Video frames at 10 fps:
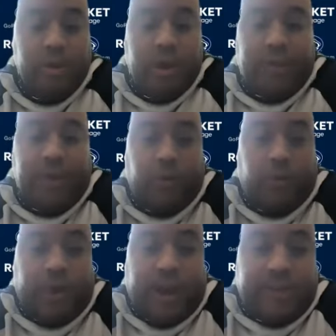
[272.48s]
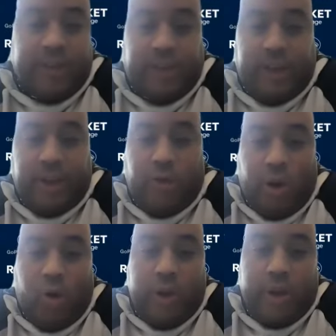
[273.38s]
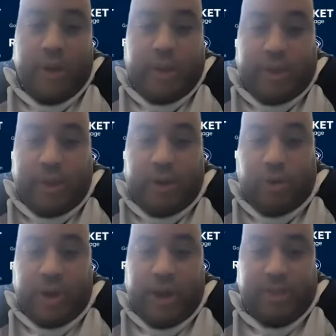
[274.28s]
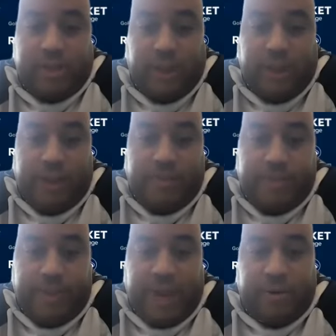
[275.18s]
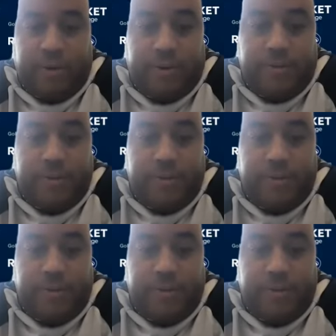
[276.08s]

I think we're constantly growing. I think we're constantly getting better.